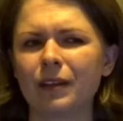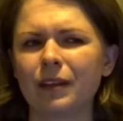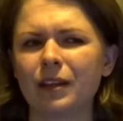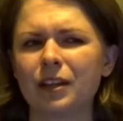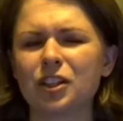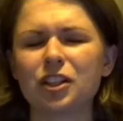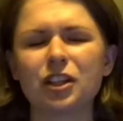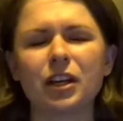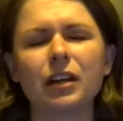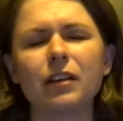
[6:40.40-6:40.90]

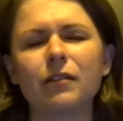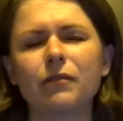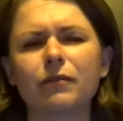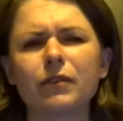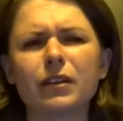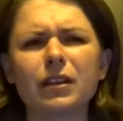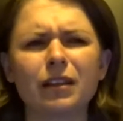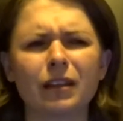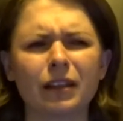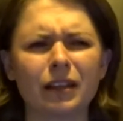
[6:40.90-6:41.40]
she had a
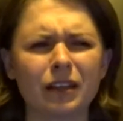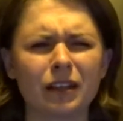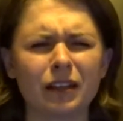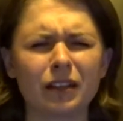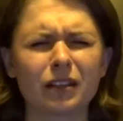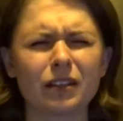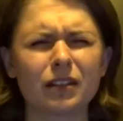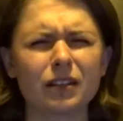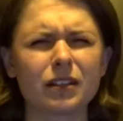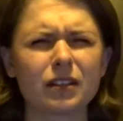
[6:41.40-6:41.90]
feeling
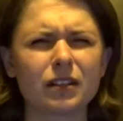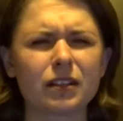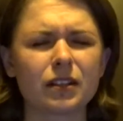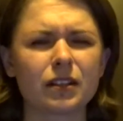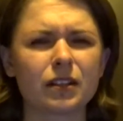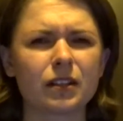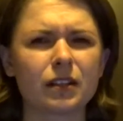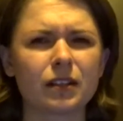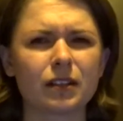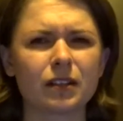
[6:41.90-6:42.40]

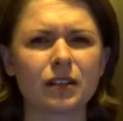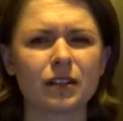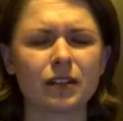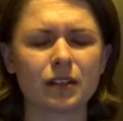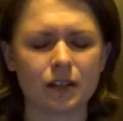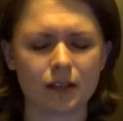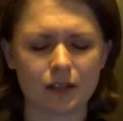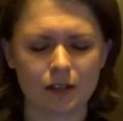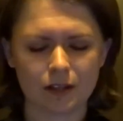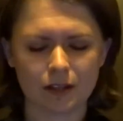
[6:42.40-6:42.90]

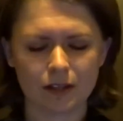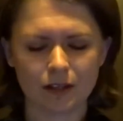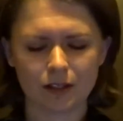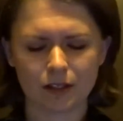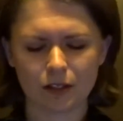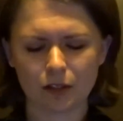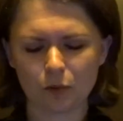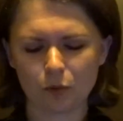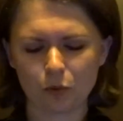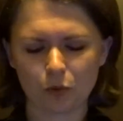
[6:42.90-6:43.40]

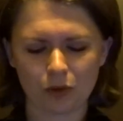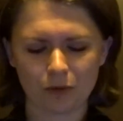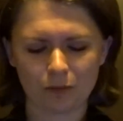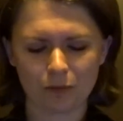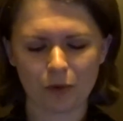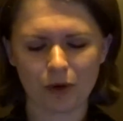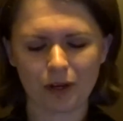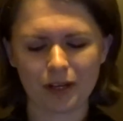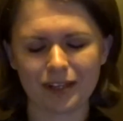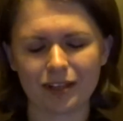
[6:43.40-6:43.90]
someone
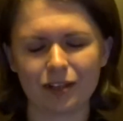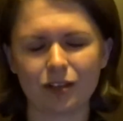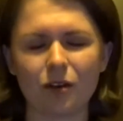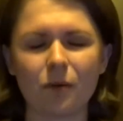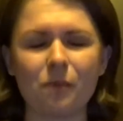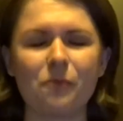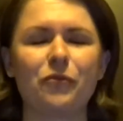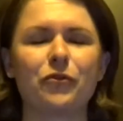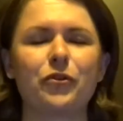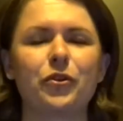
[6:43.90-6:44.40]
might come
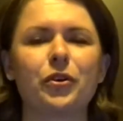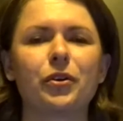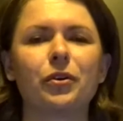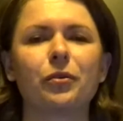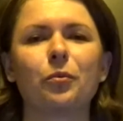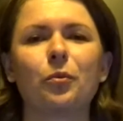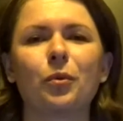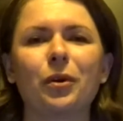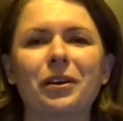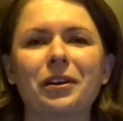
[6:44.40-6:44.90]
for her
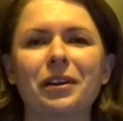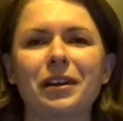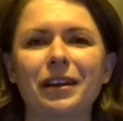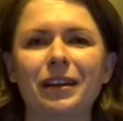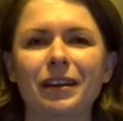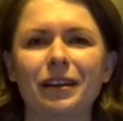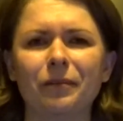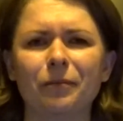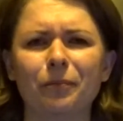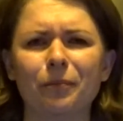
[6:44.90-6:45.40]
one day.
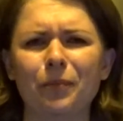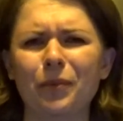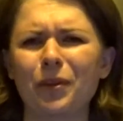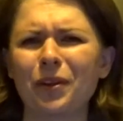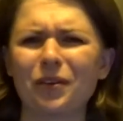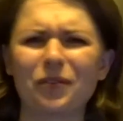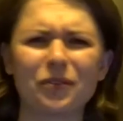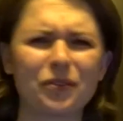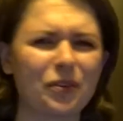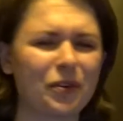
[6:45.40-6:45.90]

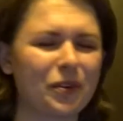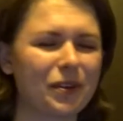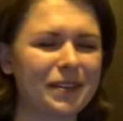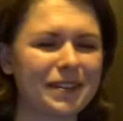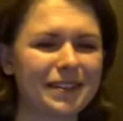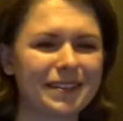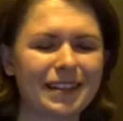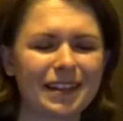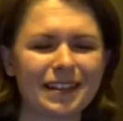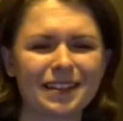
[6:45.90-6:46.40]
Of course,
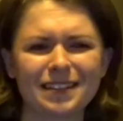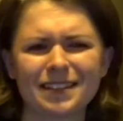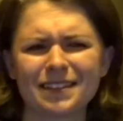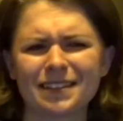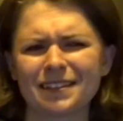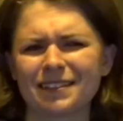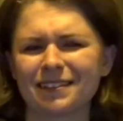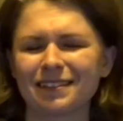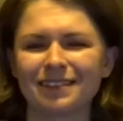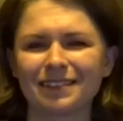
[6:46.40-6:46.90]
that's
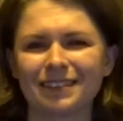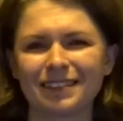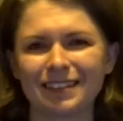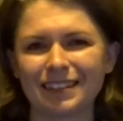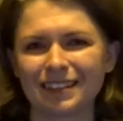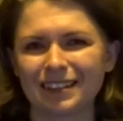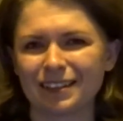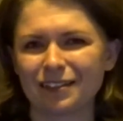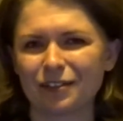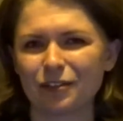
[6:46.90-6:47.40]

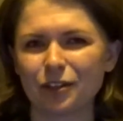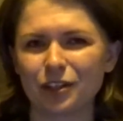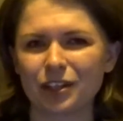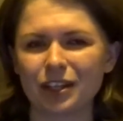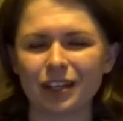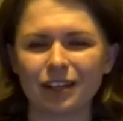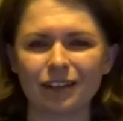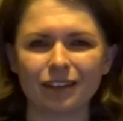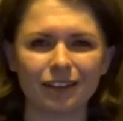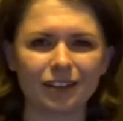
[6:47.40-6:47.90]

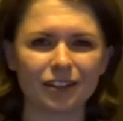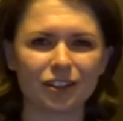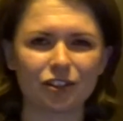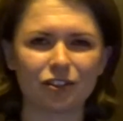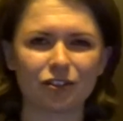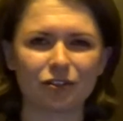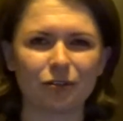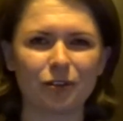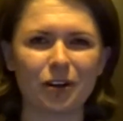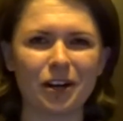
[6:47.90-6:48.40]
ridiculous,
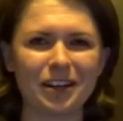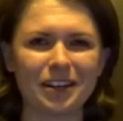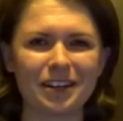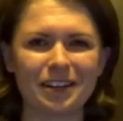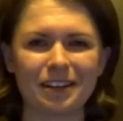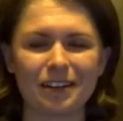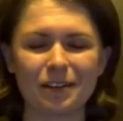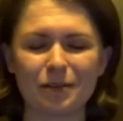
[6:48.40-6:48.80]
right?